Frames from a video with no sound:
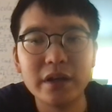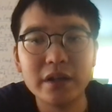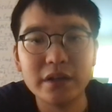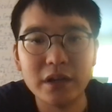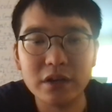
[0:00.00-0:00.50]

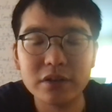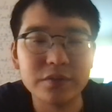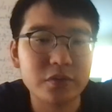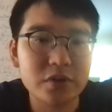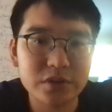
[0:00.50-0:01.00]
Now,
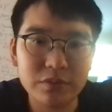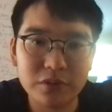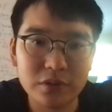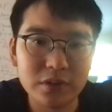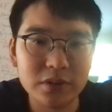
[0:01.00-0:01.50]
unfortunately,
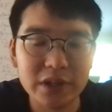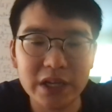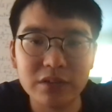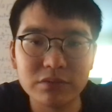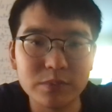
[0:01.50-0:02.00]
for
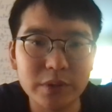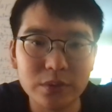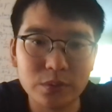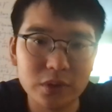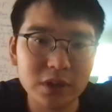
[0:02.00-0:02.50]
lack of a better
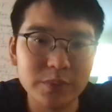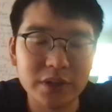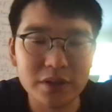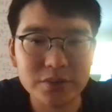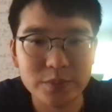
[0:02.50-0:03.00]
word,
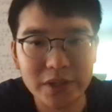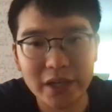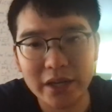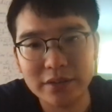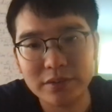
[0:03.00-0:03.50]
because we
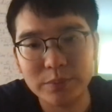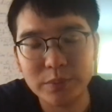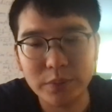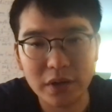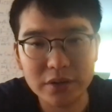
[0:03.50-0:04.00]
can't be
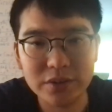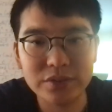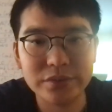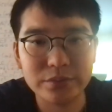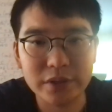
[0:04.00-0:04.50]
bothered
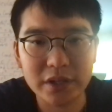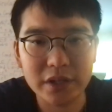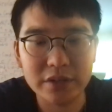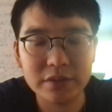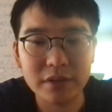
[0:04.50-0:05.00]
to
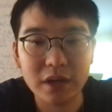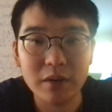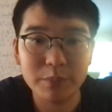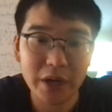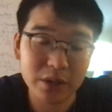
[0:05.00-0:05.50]
read
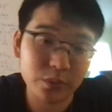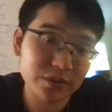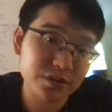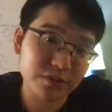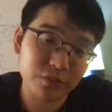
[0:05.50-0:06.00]

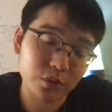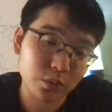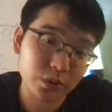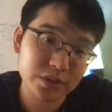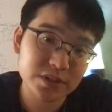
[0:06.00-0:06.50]
backwards to
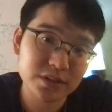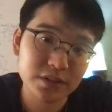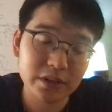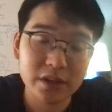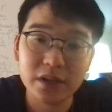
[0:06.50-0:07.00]
forwards,
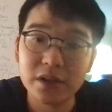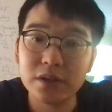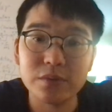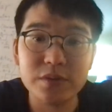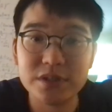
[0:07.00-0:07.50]

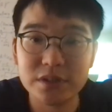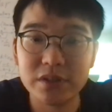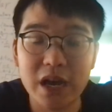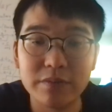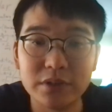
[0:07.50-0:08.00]
we still
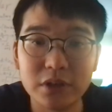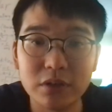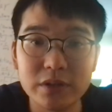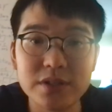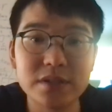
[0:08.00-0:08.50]
have to go
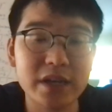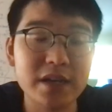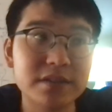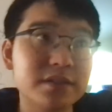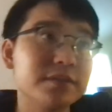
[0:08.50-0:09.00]
and
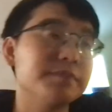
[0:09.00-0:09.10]
state